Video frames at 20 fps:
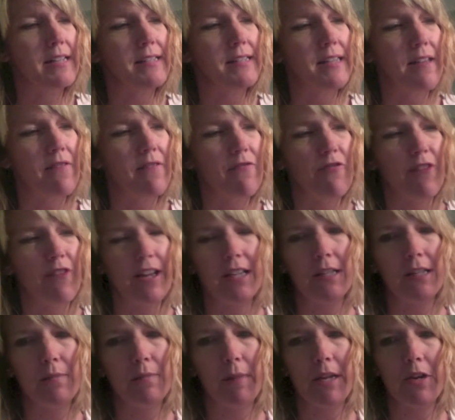that
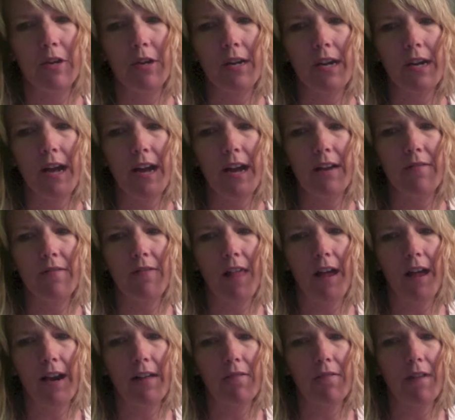fits, but you can kind of
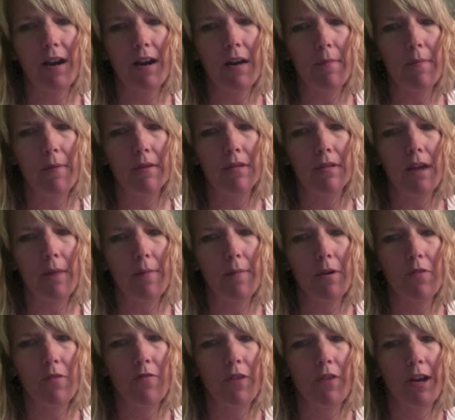line it right up on top of
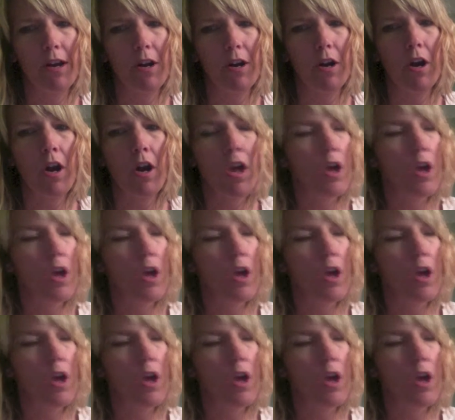your finger.